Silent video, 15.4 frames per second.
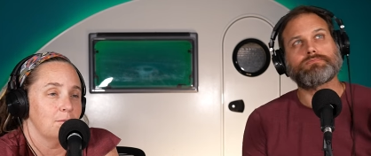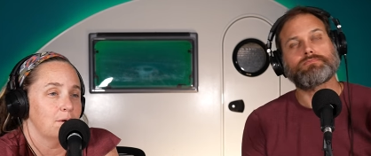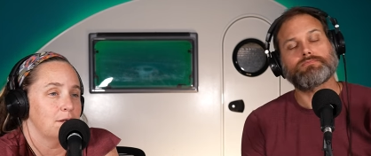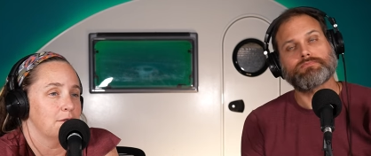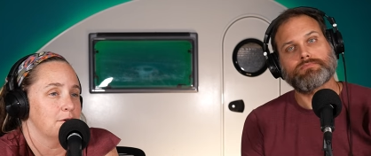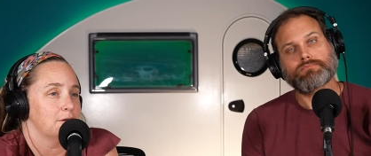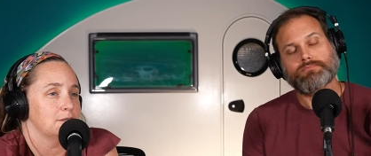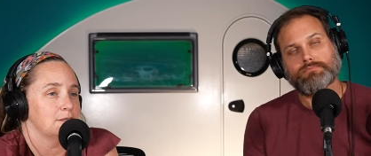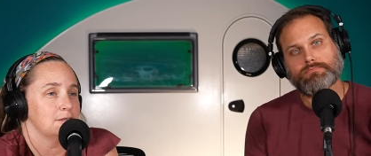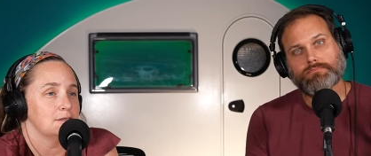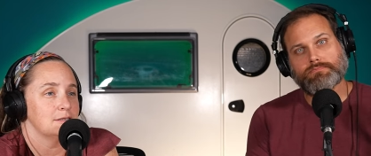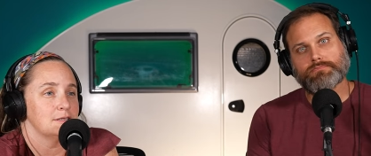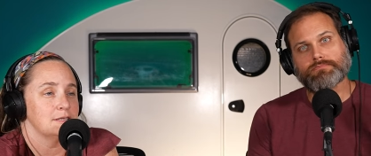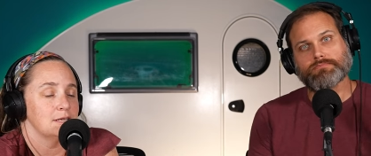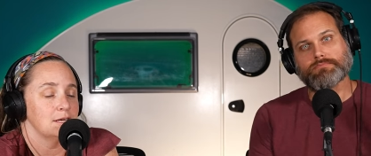Speaker 1: whether
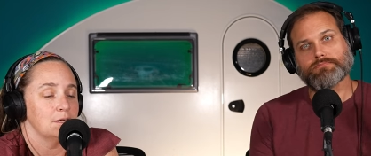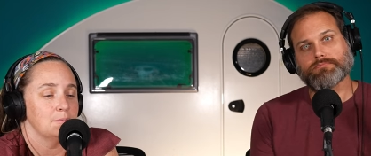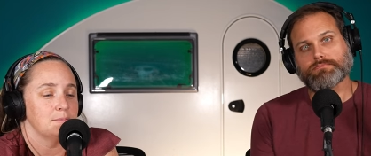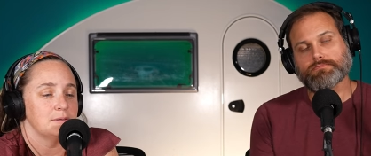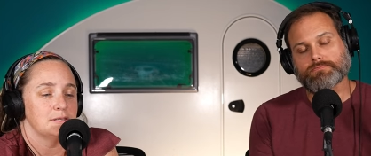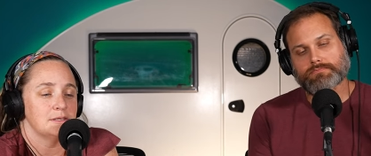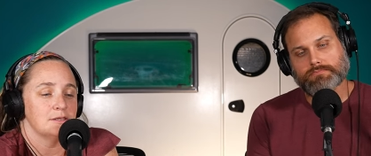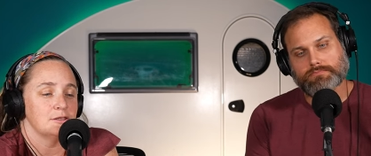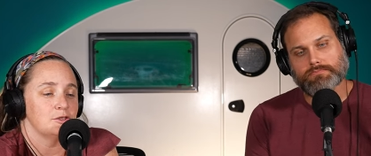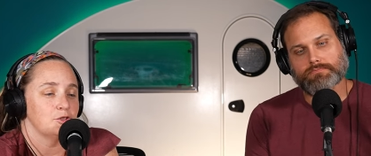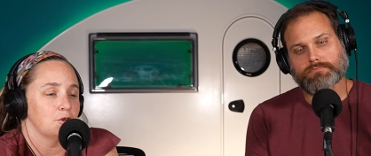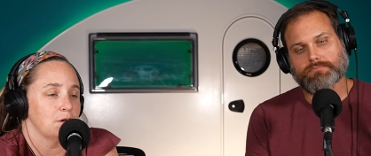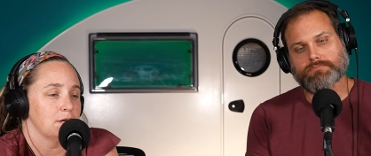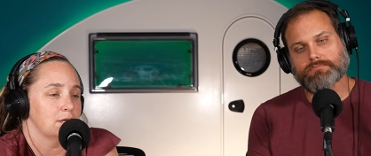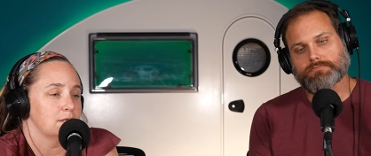it's tips,
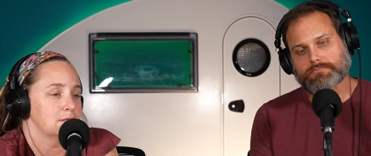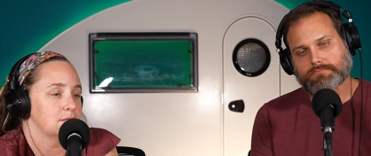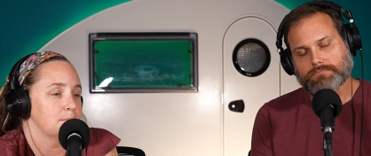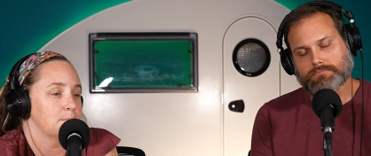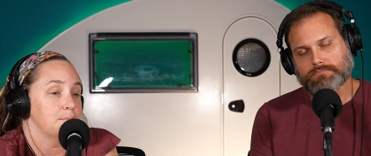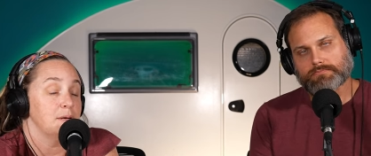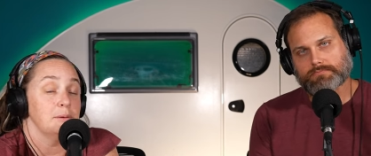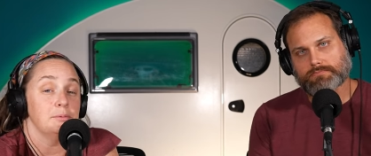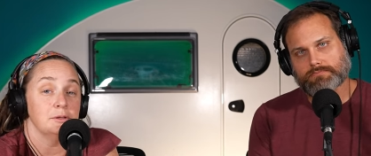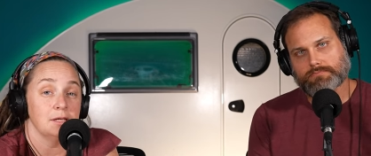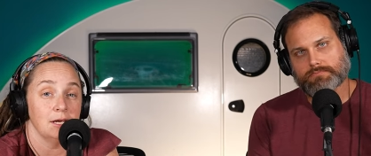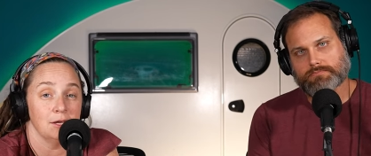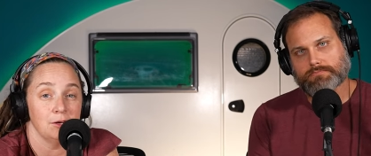tricks, people to